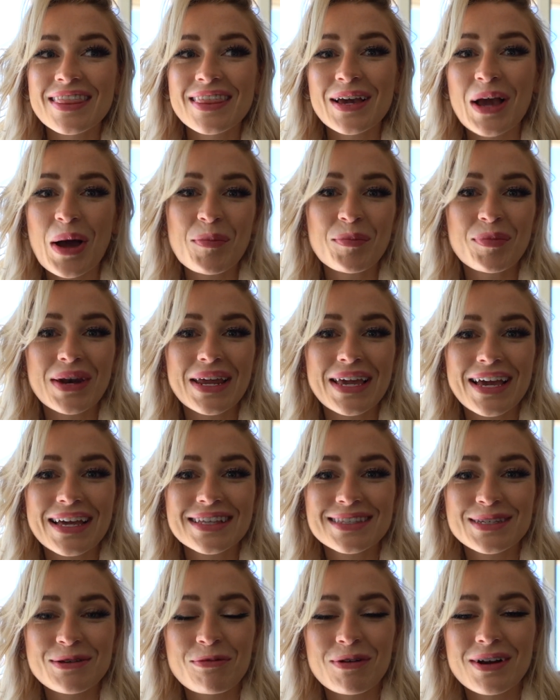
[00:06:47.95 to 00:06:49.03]
the company
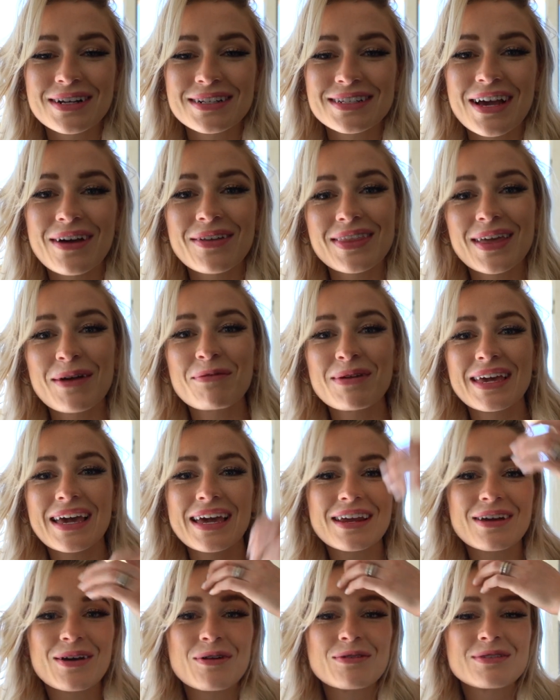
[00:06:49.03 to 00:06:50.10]
gets it worked out that we got
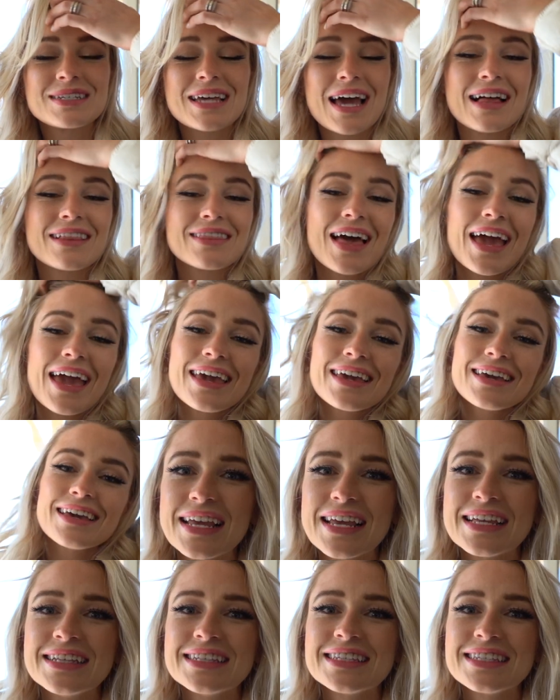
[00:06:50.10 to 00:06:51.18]
to go to LA
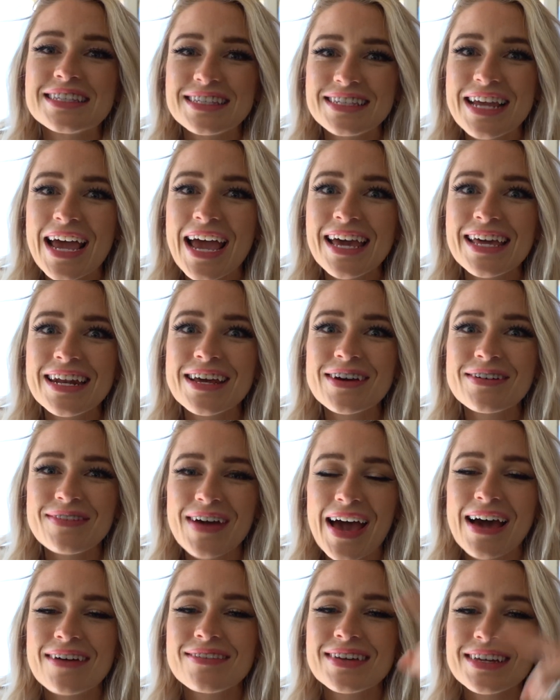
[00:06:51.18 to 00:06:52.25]
instead of
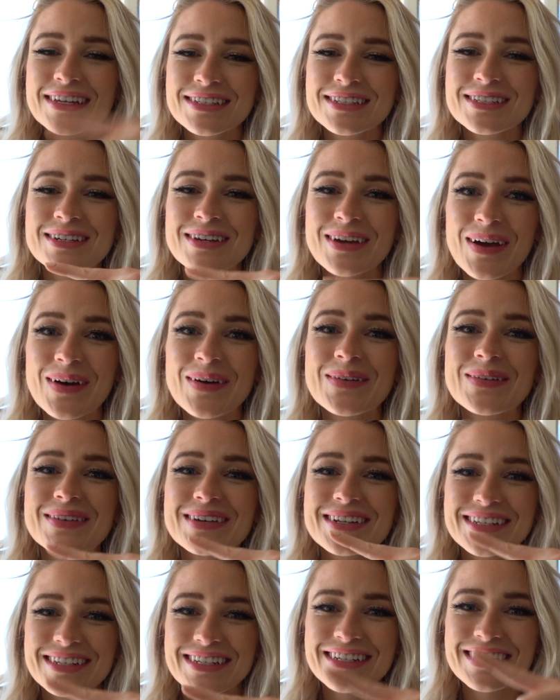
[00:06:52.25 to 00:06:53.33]
having to go
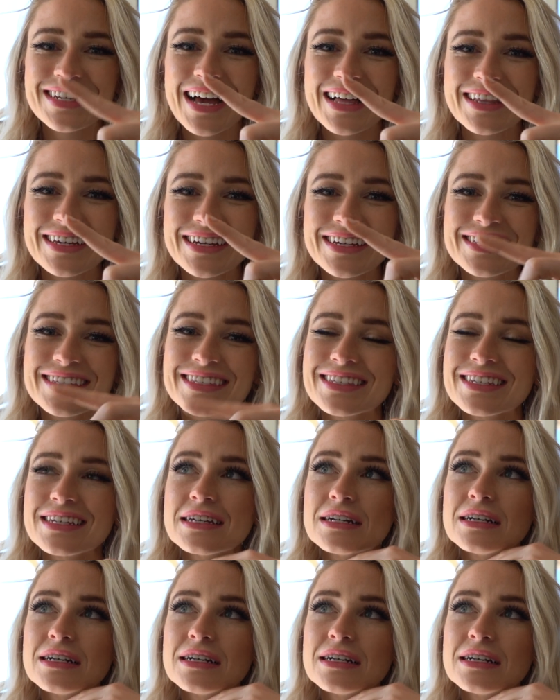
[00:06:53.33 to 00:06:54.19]
to Dallas.